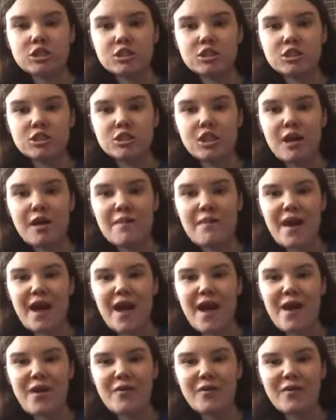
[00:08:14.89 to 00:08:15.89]

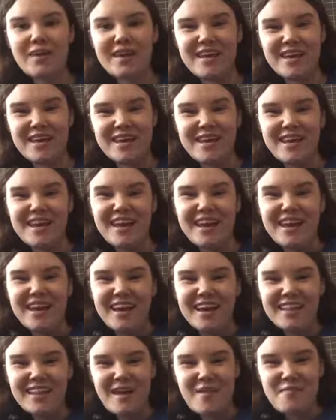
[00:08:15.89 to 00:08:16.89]
Somehow he
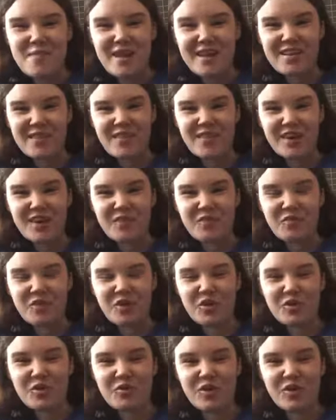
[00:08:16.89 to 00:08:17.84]
he then makes things worse